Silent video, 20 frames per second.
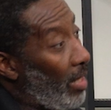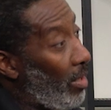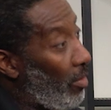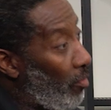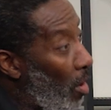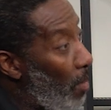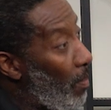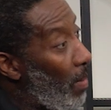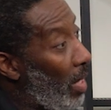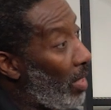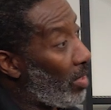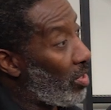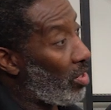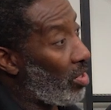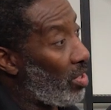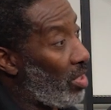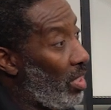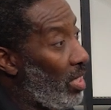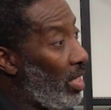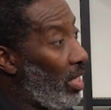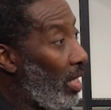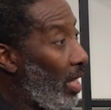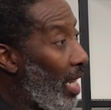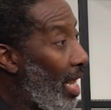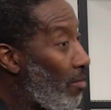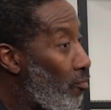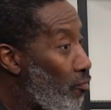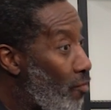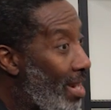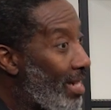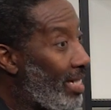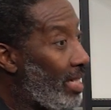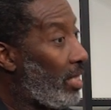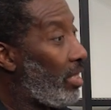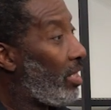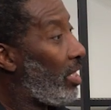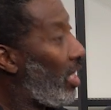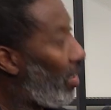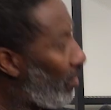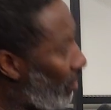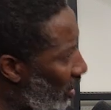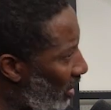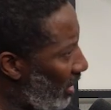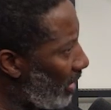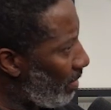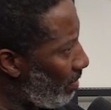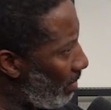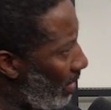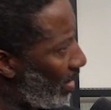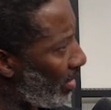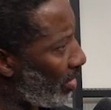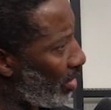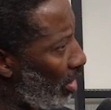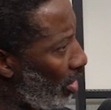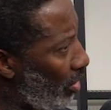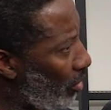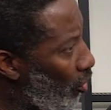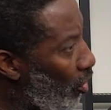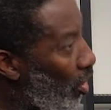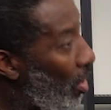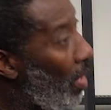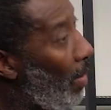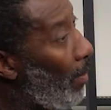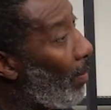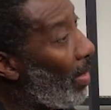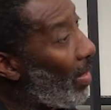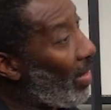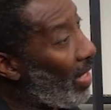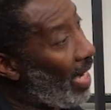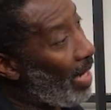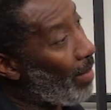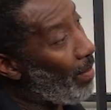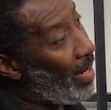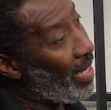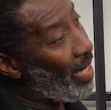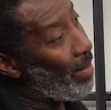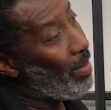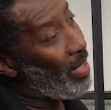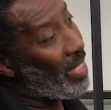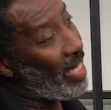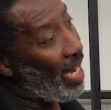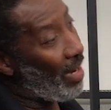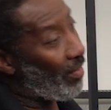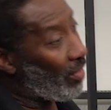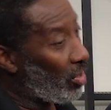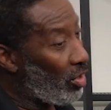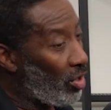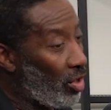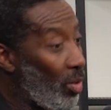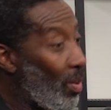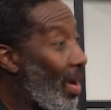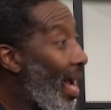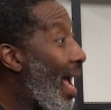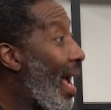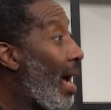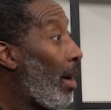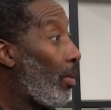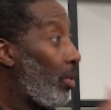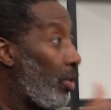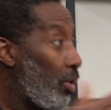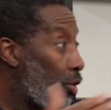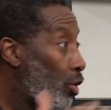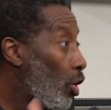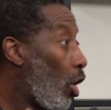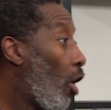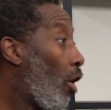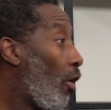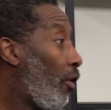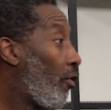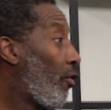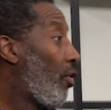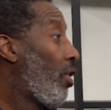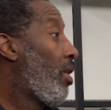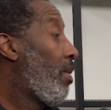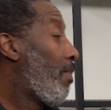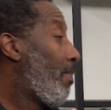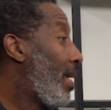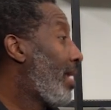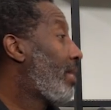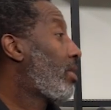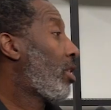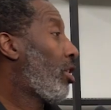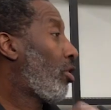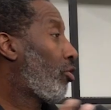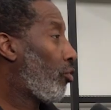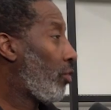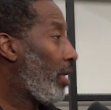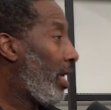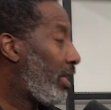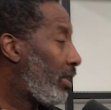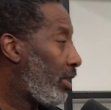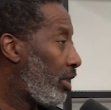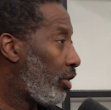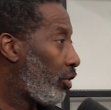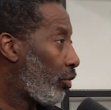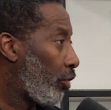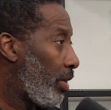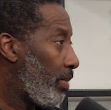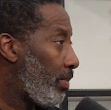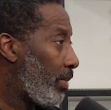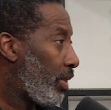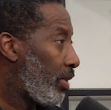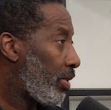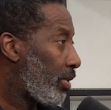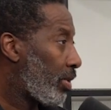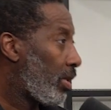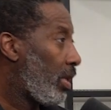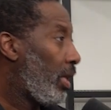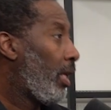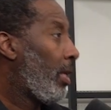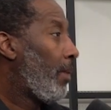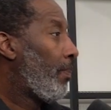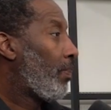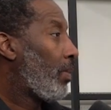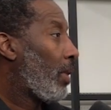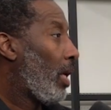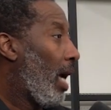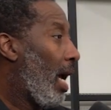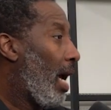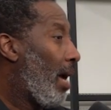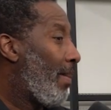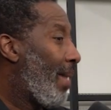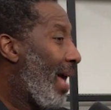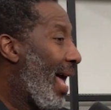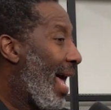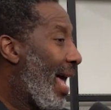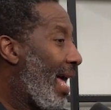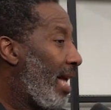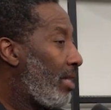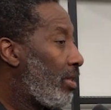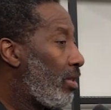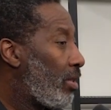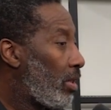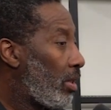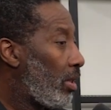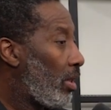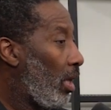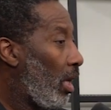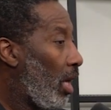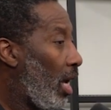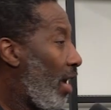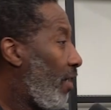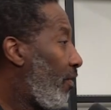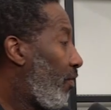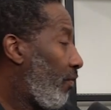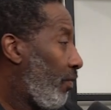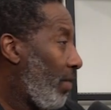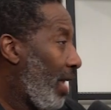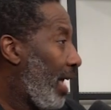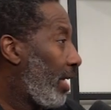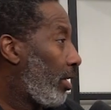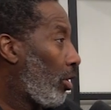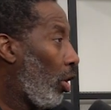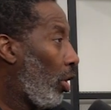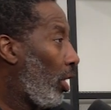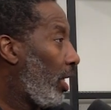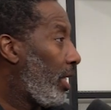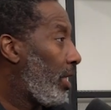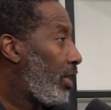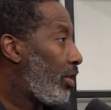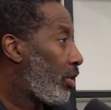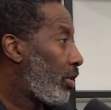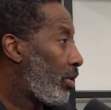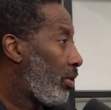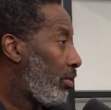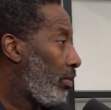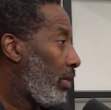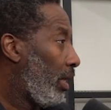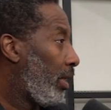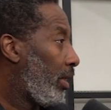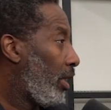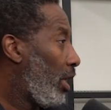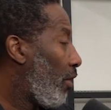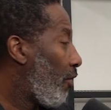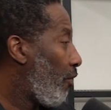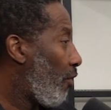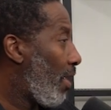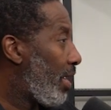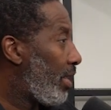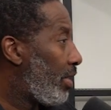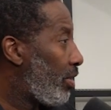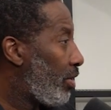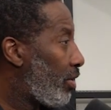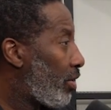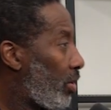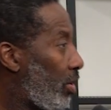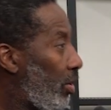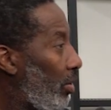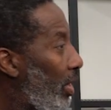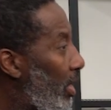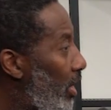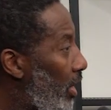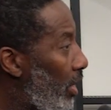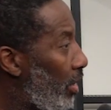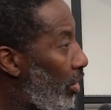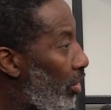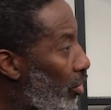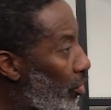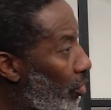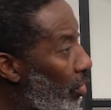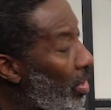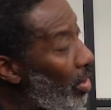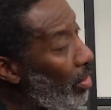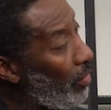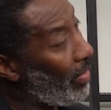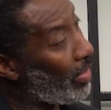robust and ready to give a deep massage, but they may be having to do hours of massage related treatments. Yeah. And I've had colleagues, friends in the industry who've